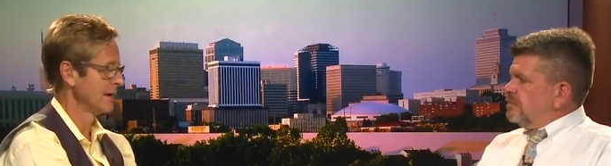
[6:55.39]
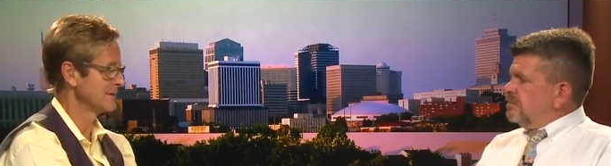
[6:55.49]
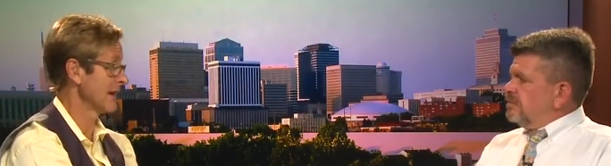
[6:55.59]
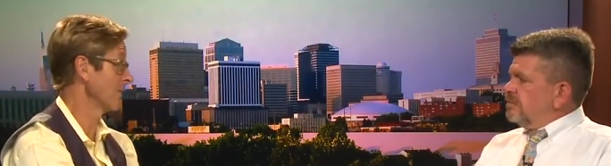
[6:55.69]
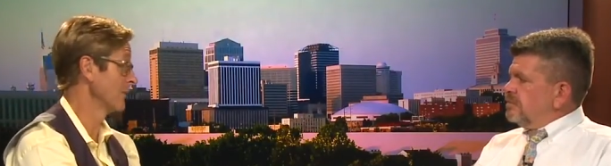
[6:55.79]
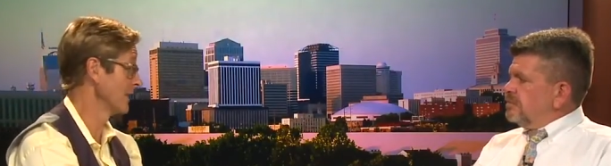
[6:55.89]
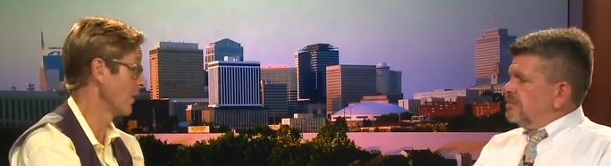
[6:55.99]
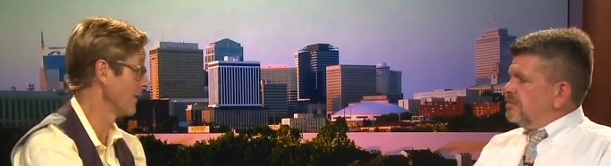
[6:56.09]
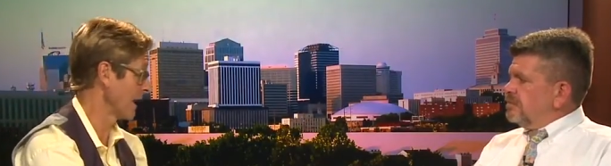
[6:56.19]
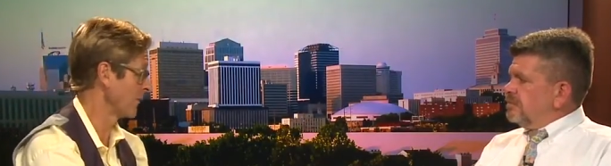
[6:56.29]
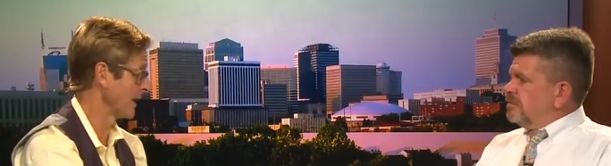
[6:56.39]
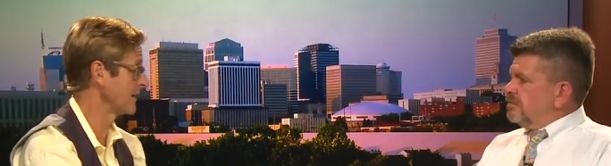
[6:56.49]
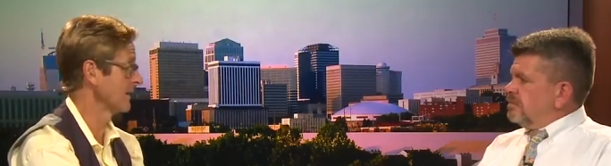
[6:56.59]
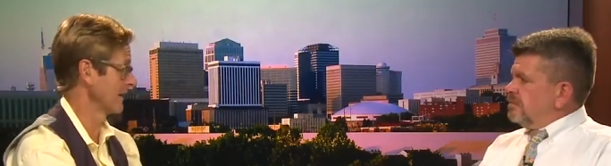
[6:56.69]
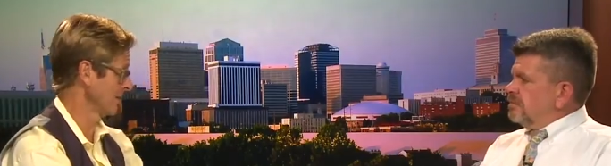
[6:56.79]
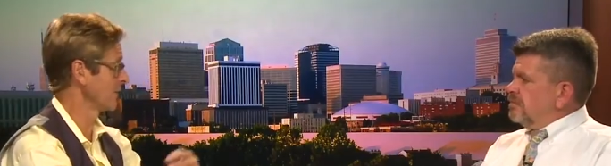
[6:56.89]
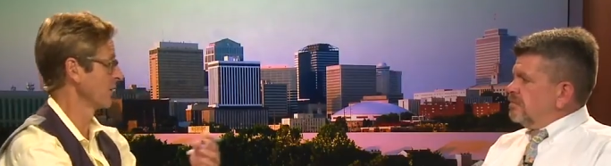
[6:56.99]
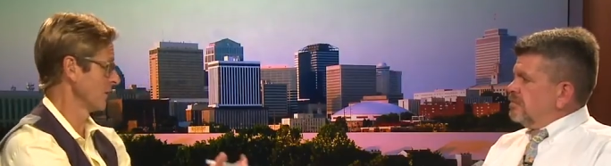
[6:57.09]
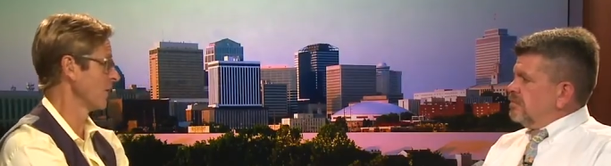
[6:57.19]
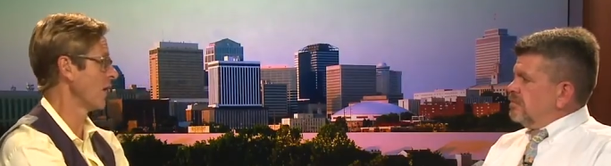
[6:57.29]
Speaker 1: It's not really all that regulated.
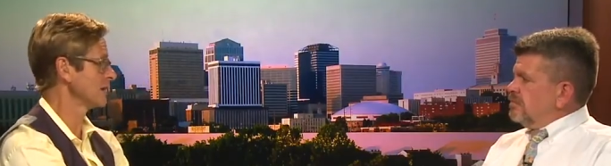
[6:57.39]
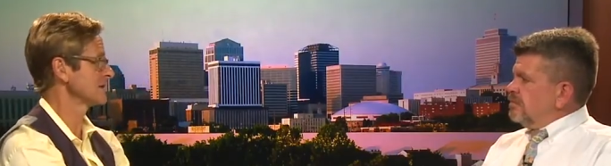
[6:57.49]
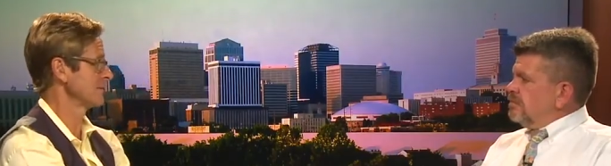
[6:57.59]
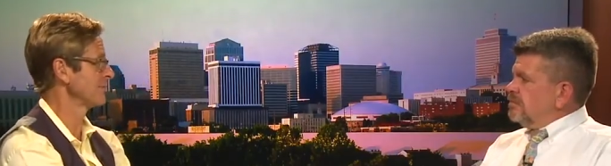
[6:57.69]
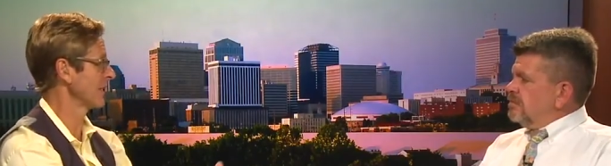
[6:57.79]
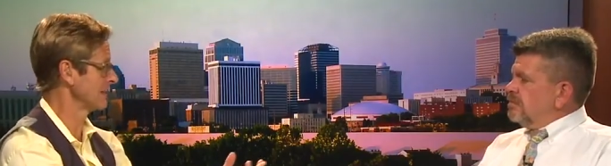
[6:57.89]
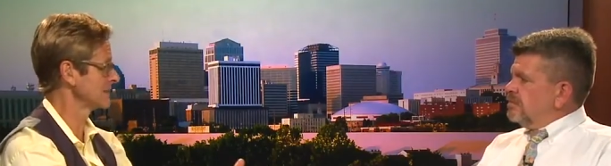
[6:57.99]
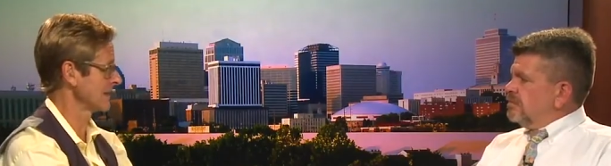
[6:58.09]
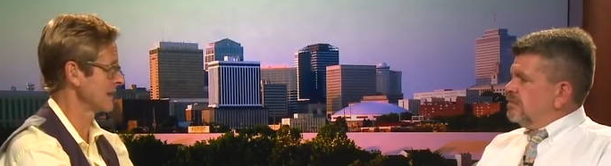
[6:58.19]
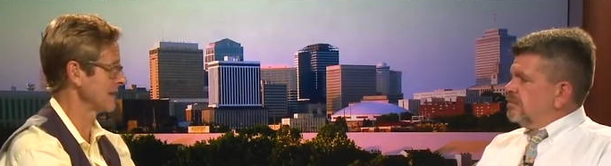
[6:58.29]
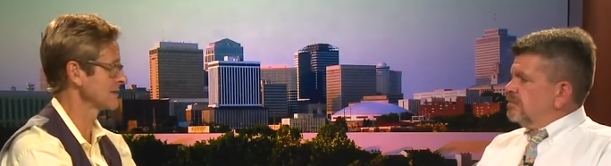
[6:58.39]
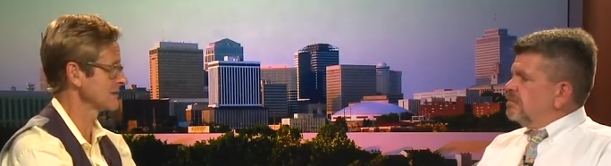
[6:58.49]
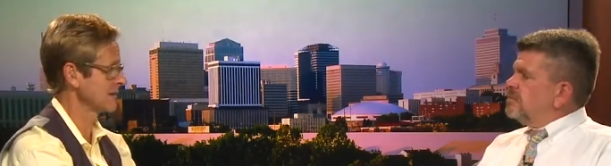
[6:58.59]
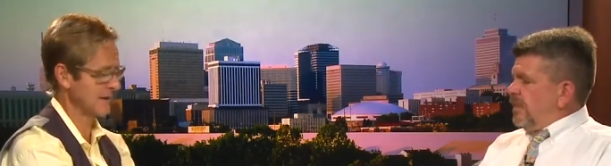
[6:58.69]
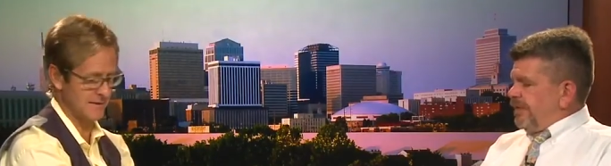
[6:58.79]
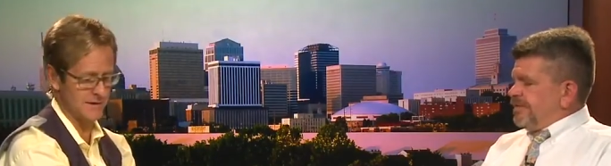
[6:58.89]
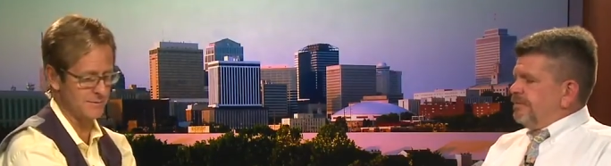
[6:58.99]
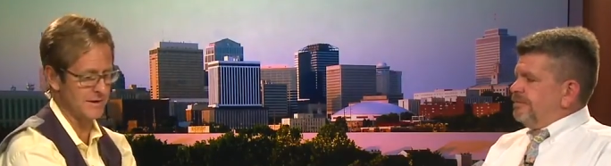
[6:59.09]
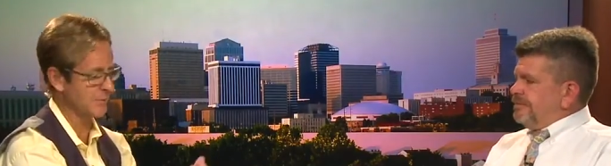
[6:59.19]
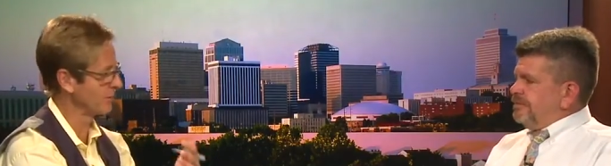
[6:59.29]
There are the laws in place, I guess, that, yes. that
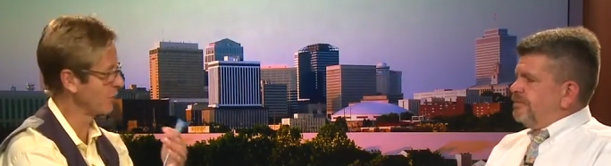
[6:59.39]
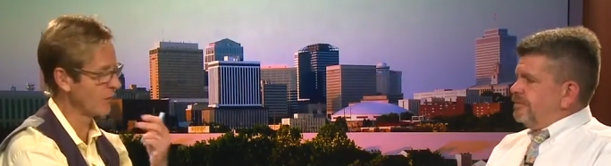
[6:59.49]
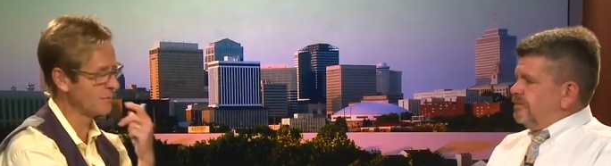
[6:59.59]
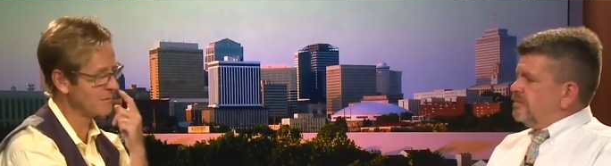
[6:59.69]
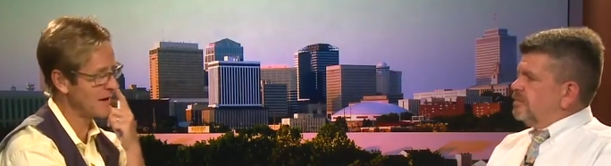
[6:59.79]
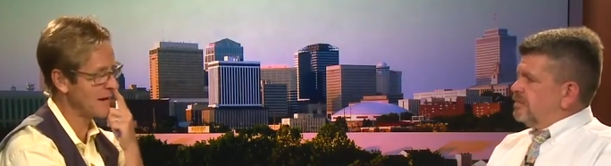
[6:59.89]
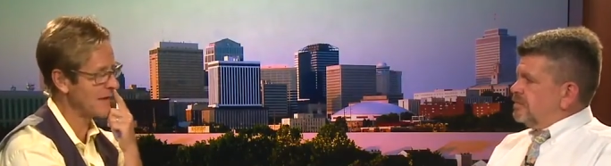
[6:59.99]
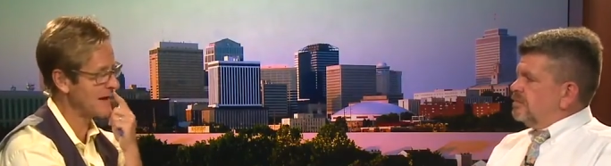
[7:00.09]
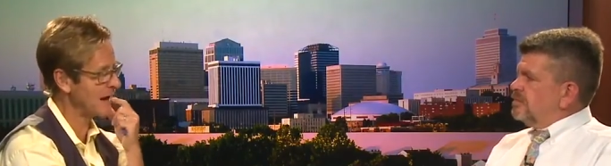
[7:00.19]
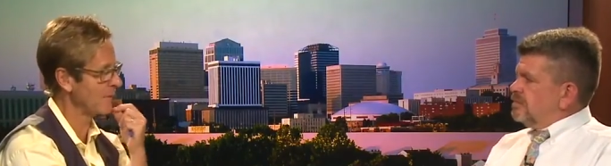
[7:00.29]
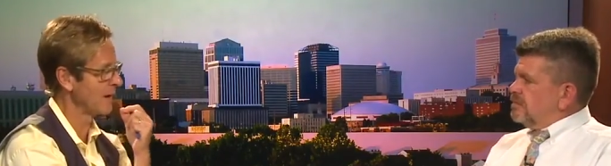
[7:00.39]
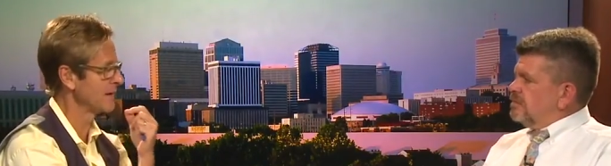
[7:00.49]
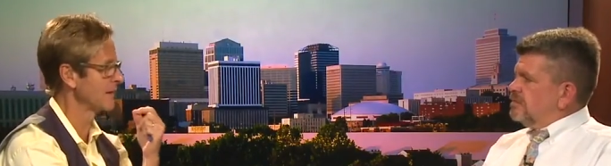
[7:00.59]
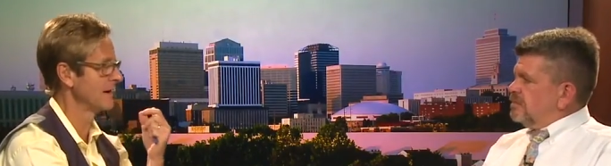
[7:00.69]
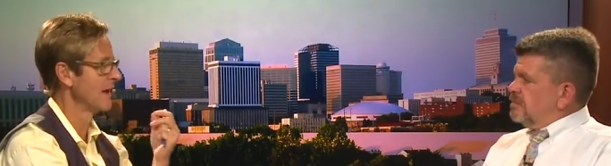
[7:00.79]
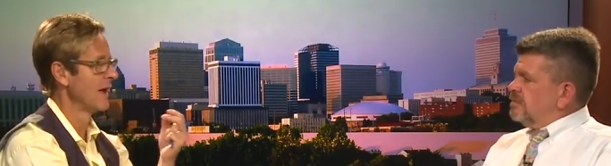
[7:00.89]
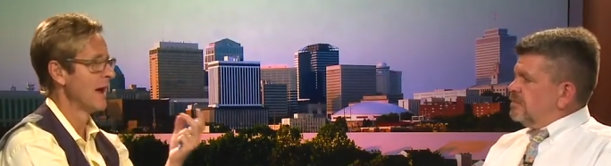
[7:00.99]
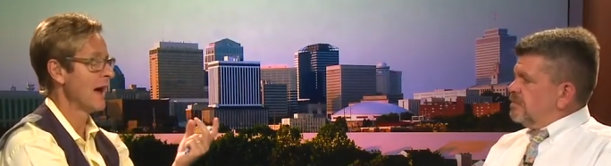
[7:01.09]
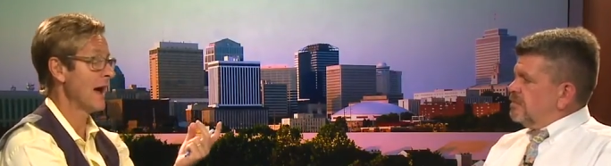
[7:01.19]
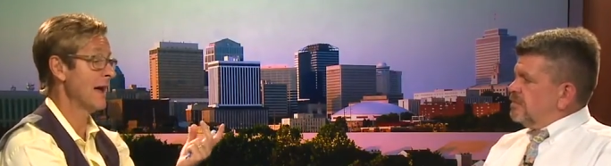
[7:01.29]
are being reformed. But beyond that, not regulated.
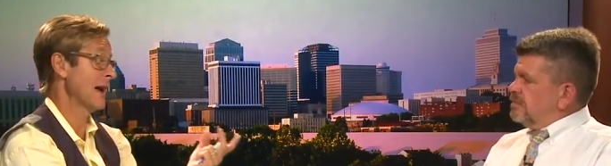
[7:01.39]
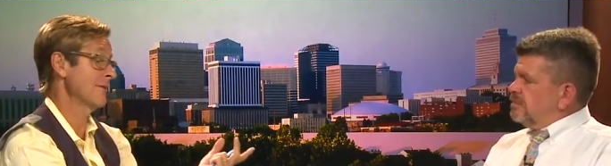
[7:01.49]
I,